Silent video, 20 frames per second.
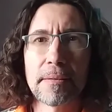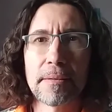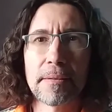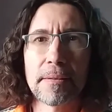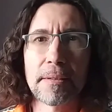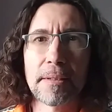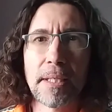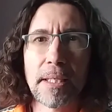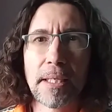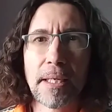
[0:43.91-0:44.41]

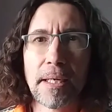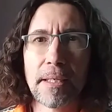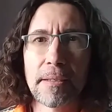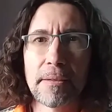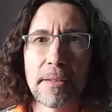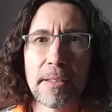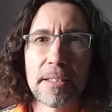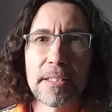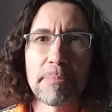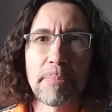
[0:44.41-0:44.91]
like I don't
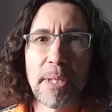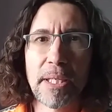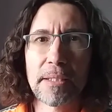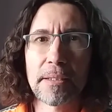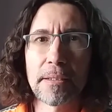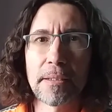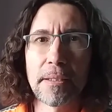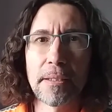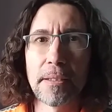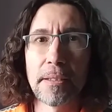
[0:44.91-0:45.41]

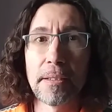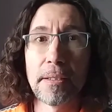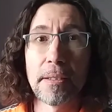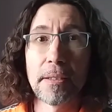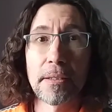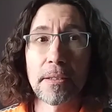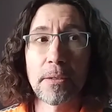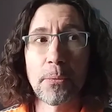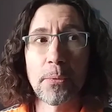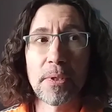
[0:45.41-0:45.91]
expect
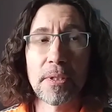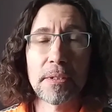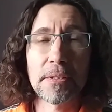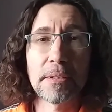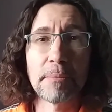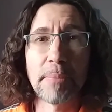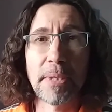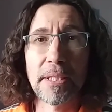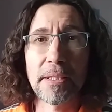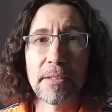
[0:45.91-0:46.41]
the world to
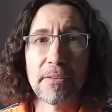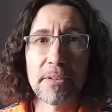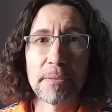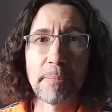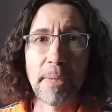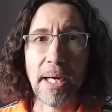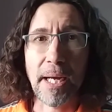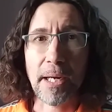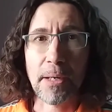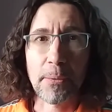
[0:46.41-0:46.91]
bend over
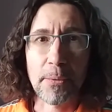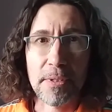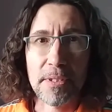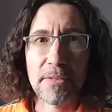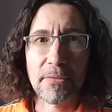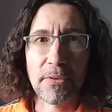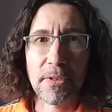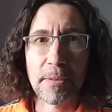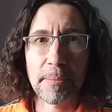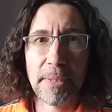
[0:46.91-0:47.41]
backwards
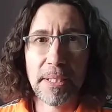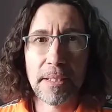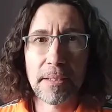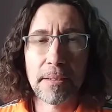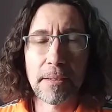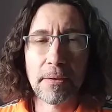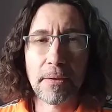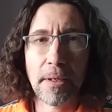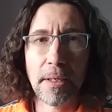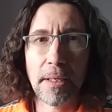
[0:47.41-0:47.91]
for me,
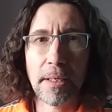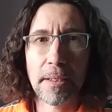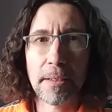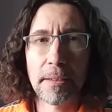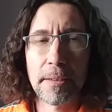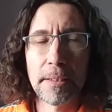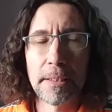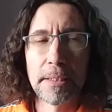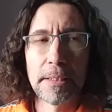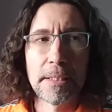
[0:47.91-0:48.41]
okay?
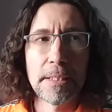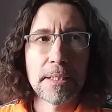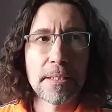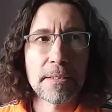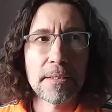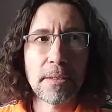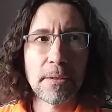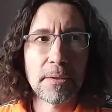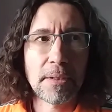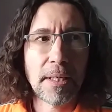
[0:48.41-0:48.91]

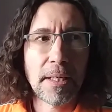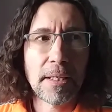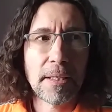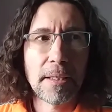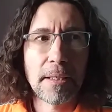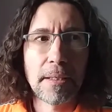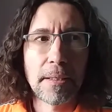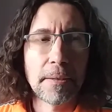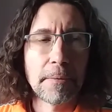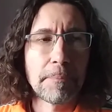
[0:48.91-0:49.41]
So like,
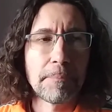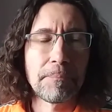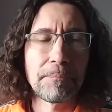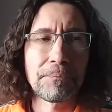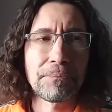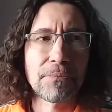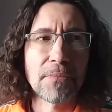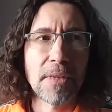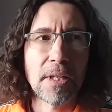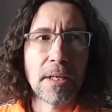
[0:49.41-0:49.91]

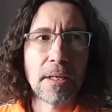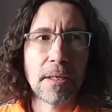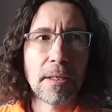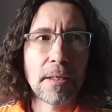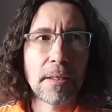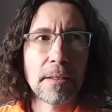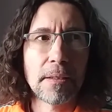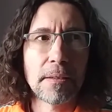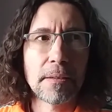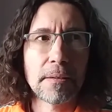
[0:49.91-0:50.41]

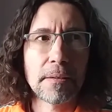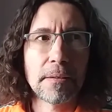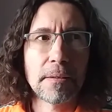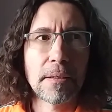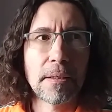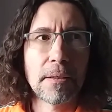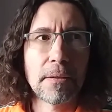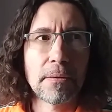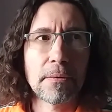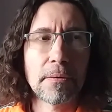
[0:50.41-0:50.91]
you
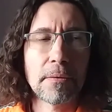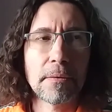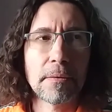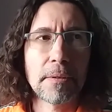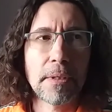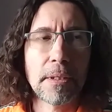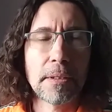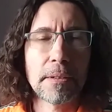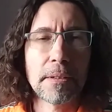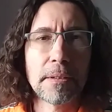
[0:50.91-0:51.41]

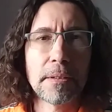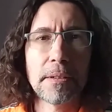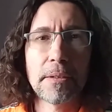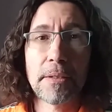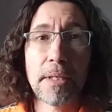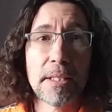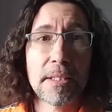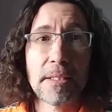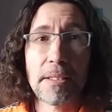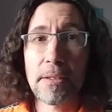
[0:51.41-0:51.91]

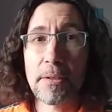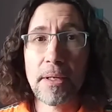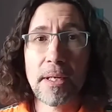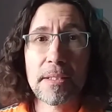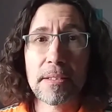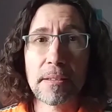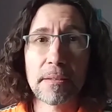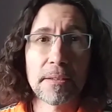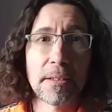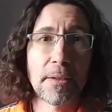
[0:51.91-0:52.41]
guys
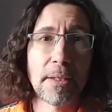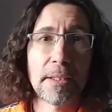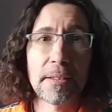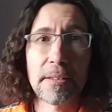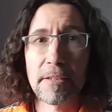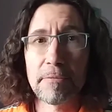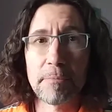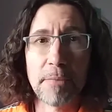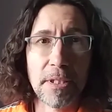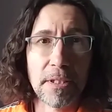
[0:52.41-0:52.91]
all know I
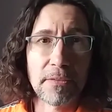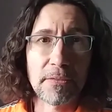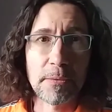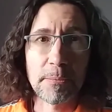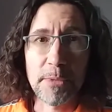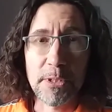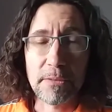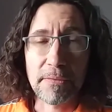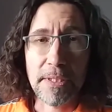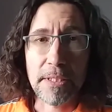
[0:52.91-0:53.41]
love Marvel
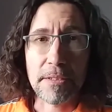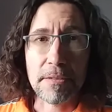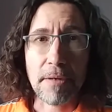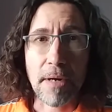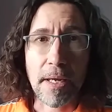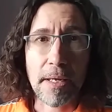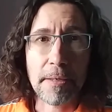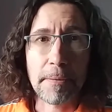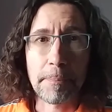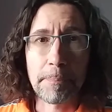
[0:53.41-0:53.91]
movies, right?